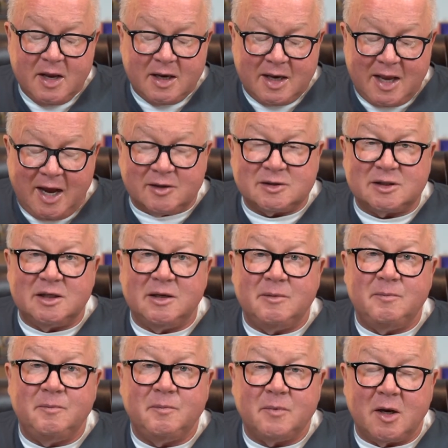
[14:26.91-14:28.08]

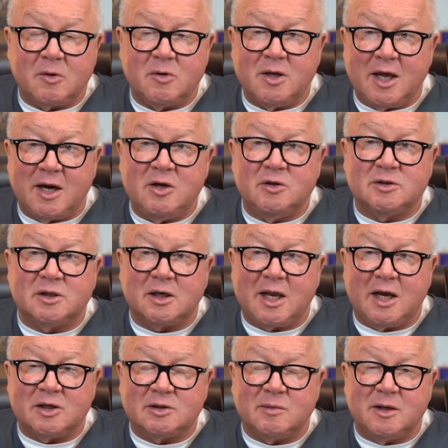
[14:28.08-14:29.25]
Calcium, you got to use a calcium